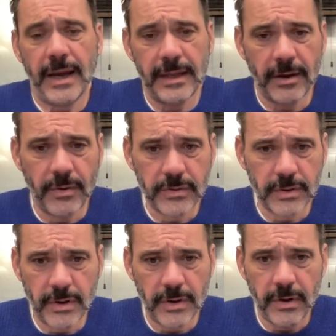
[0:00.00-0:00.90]
in our
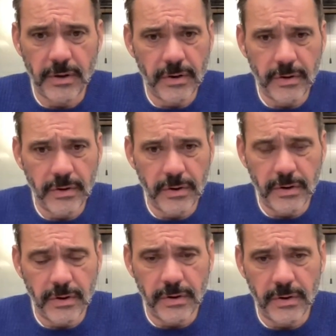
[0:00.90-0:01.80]
uh, uh, uh,
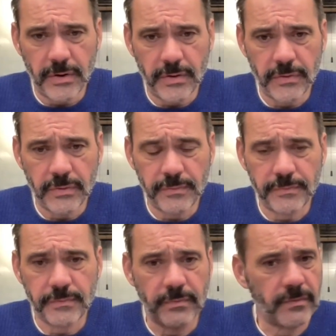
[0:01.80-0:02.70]
uh
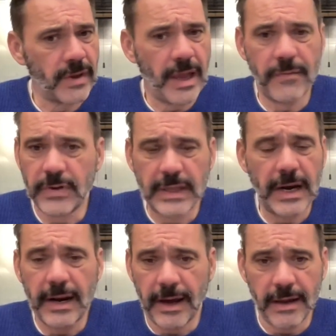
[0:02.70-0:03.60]
everyday
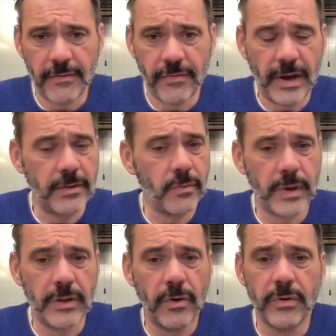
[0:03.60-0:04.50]
life. And we
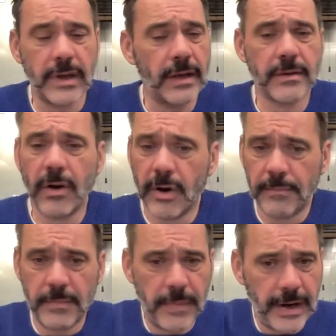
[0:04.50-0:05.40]
know that I'm
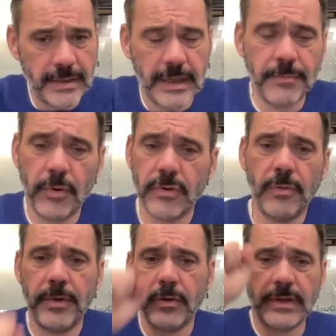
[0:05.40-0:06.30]
um, buying that bottle
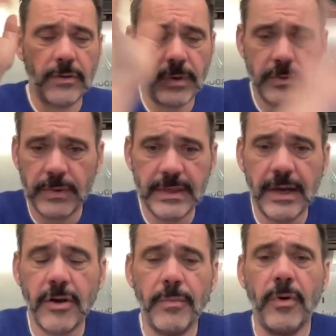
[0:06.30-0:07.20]
because I know it's
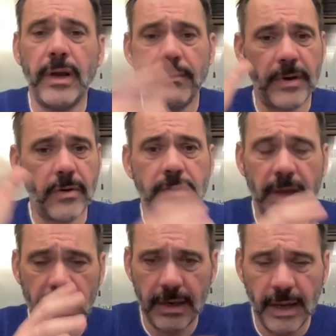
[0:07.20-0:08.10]
recyclable and because
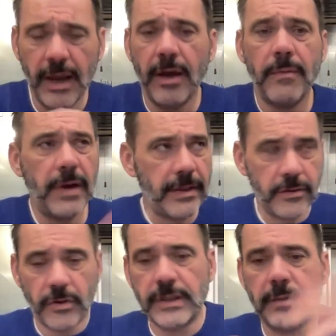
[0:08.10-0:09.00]
it, and
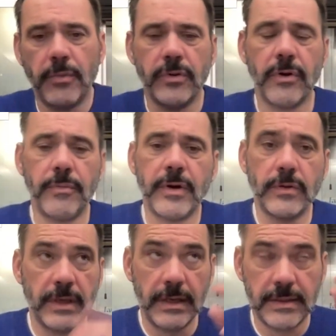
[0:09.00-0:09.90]
not that bottle
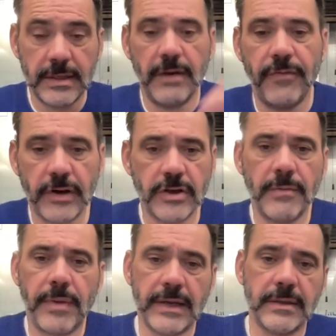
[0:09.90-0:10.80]
because it's still
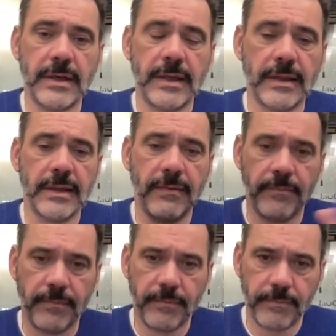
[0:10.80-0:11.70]
virgin plastic they've
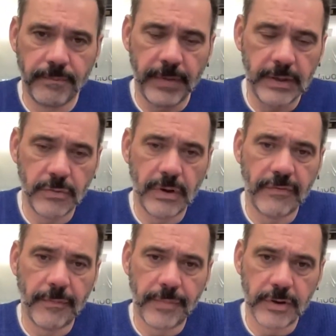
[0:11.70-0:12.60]
been doing
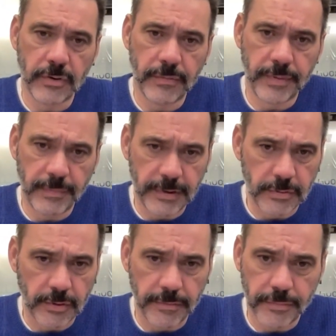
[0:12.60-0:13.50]
from
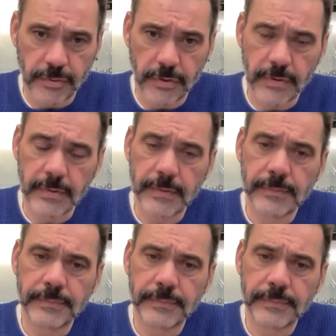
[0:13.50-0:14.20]
petroleum product.